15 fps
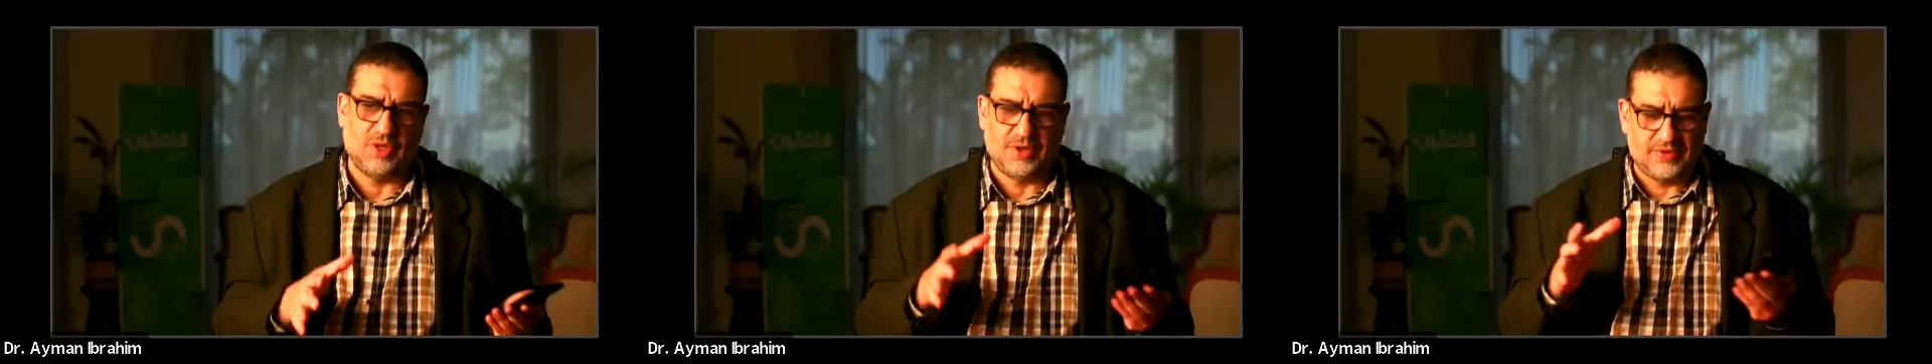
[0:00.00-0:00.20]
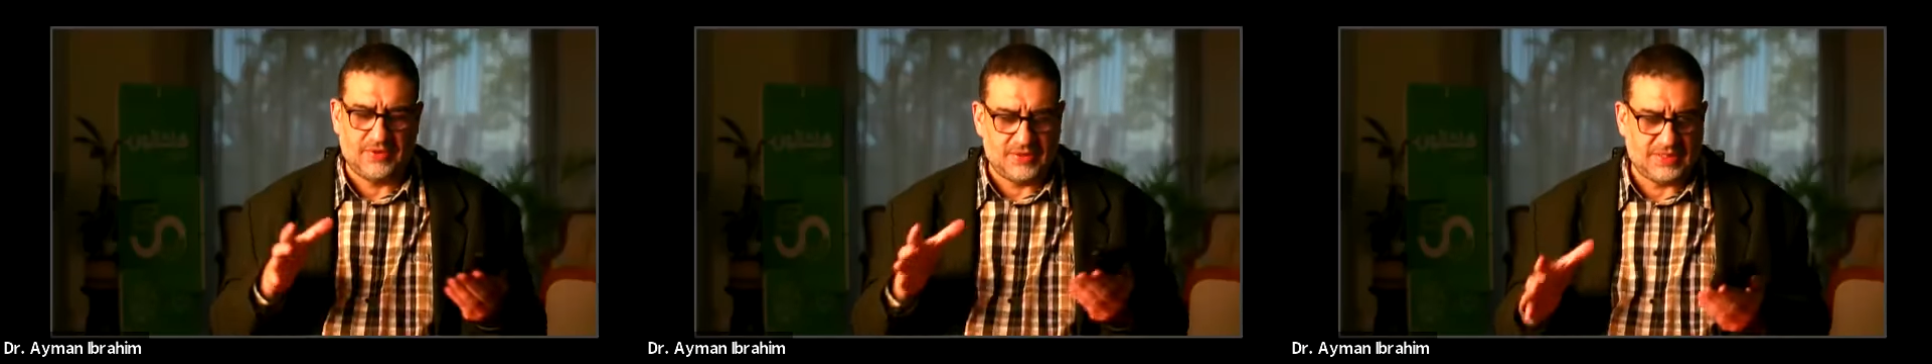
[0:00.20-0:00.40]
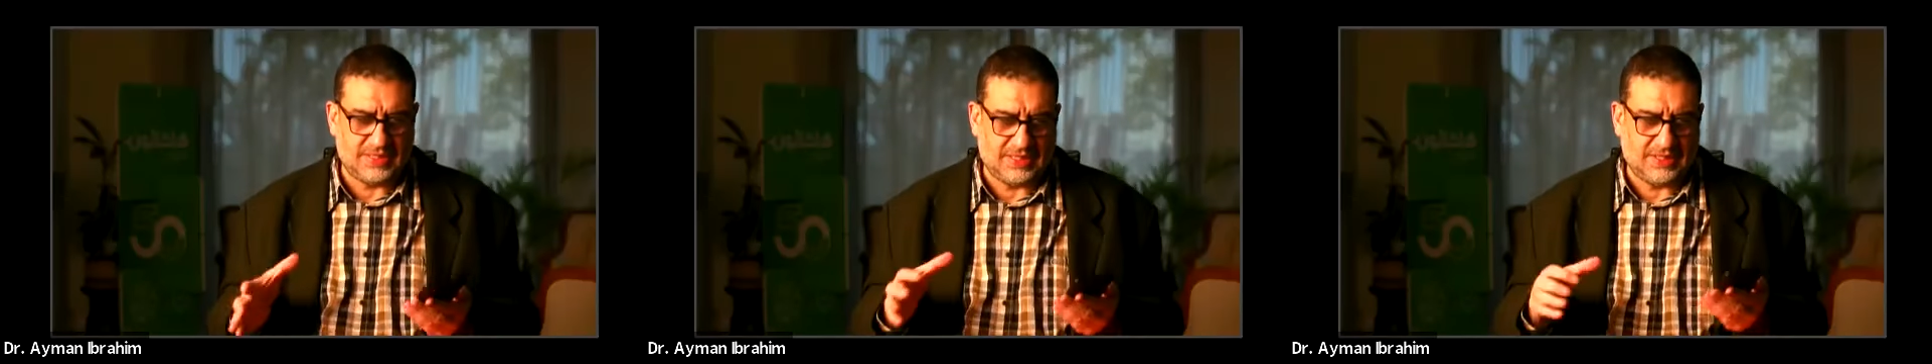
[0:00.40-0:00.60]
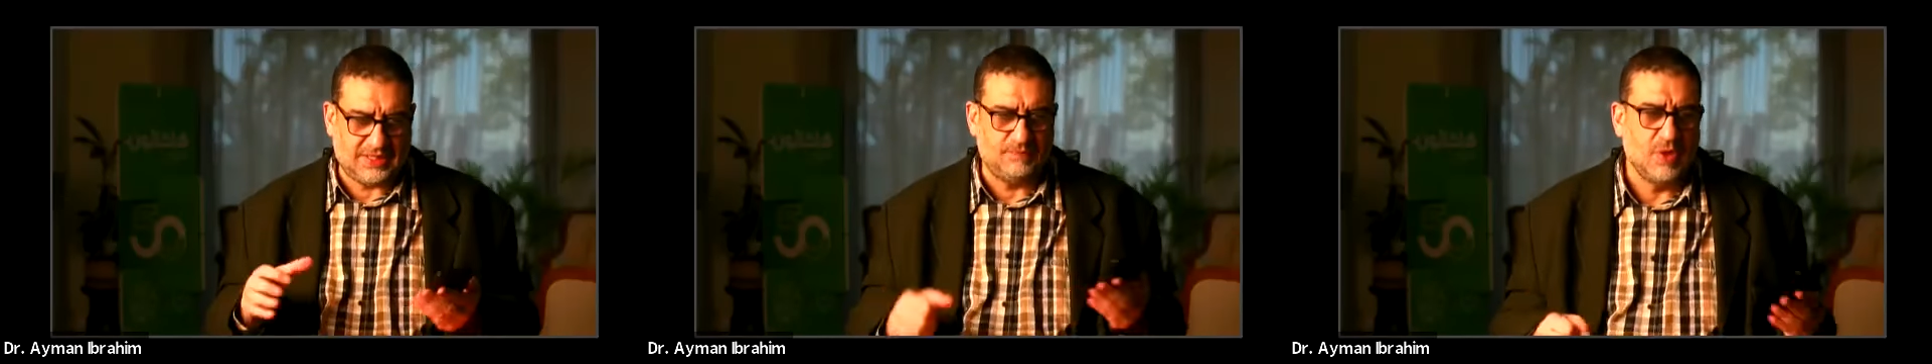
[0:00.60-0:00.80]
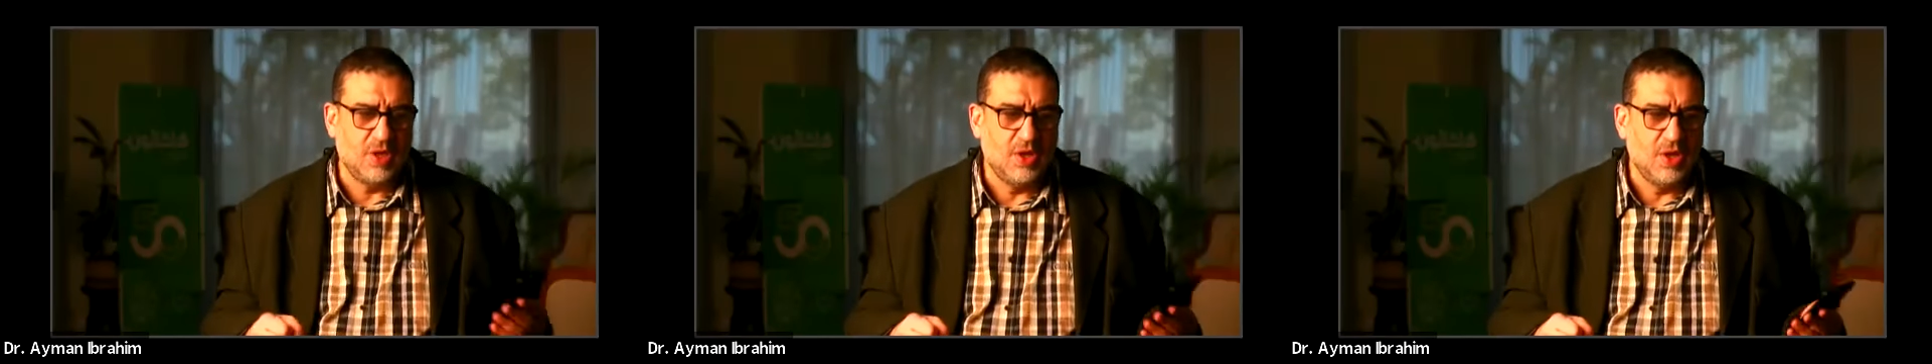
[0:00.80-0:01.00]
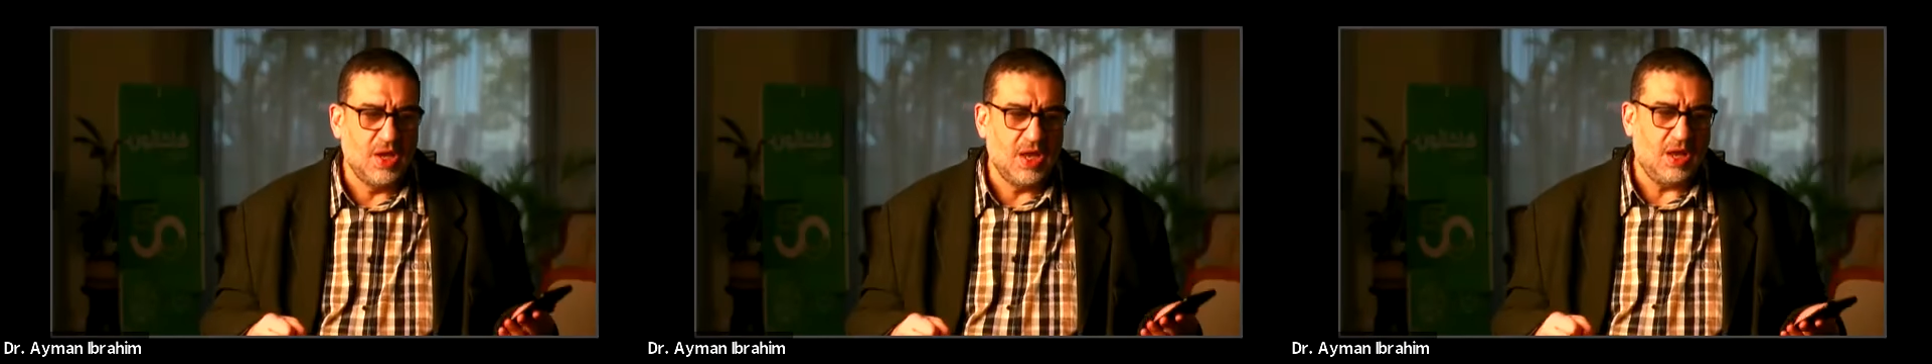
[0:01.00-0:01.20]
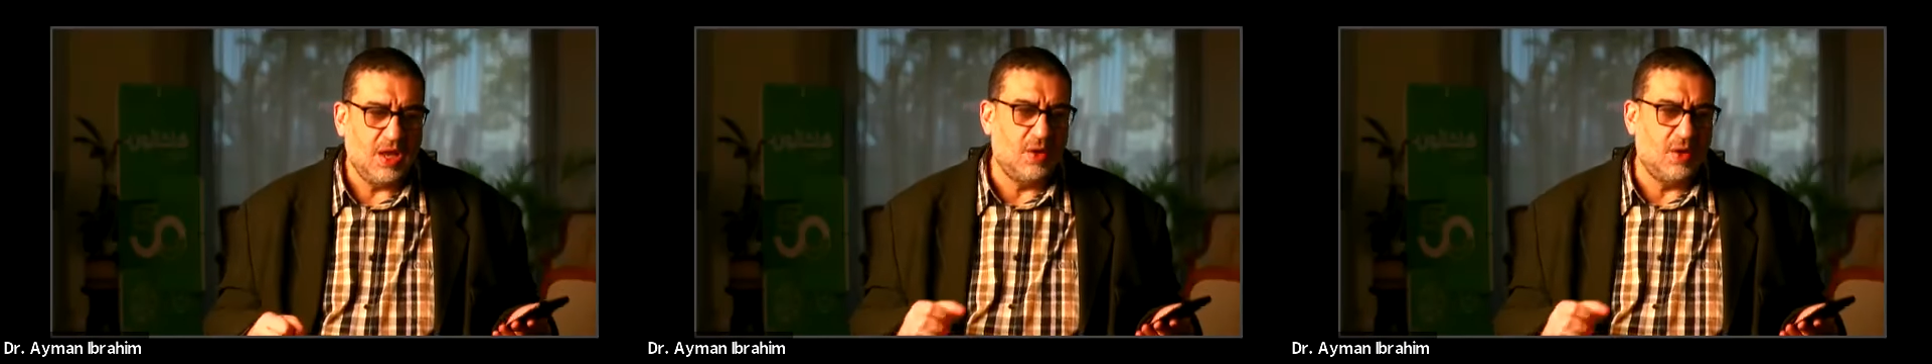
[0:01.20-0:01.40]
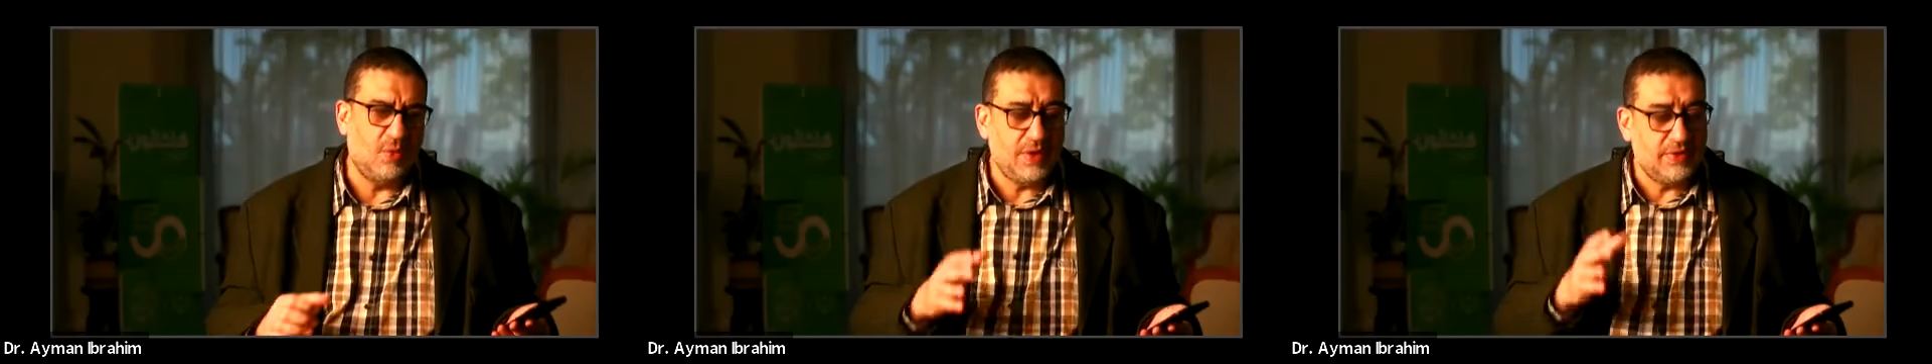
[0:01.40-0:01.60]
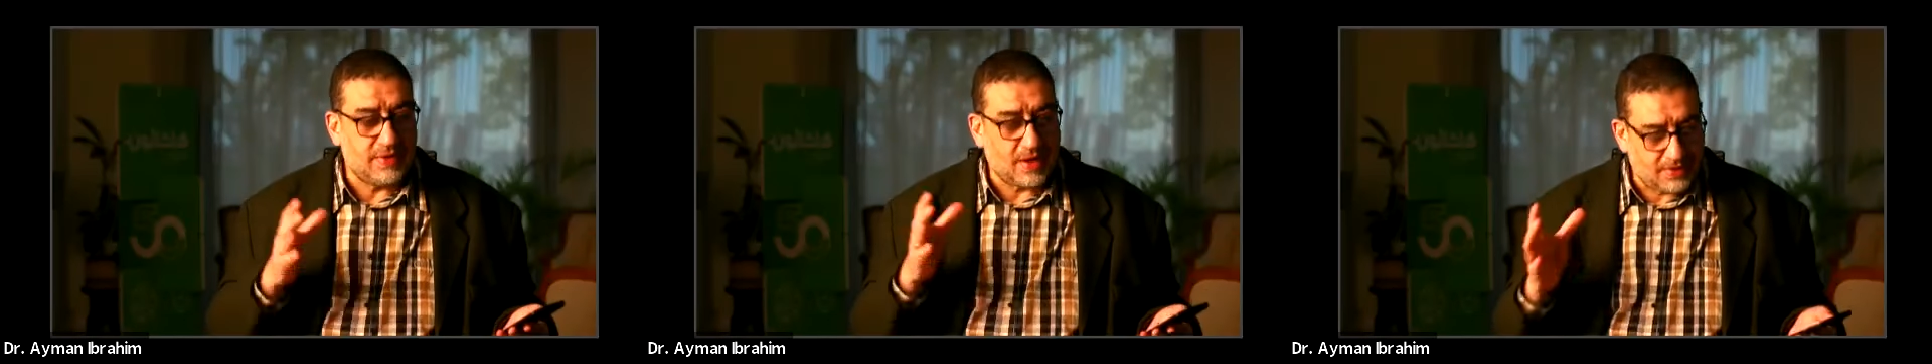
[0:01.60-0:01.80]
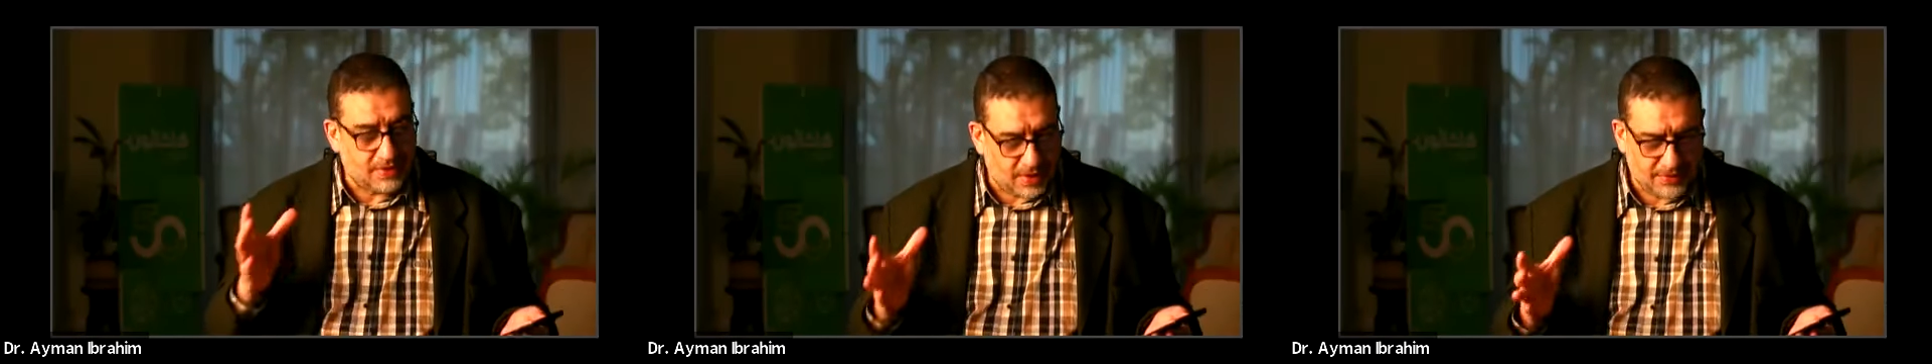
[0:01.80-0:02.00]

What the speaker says: So another team with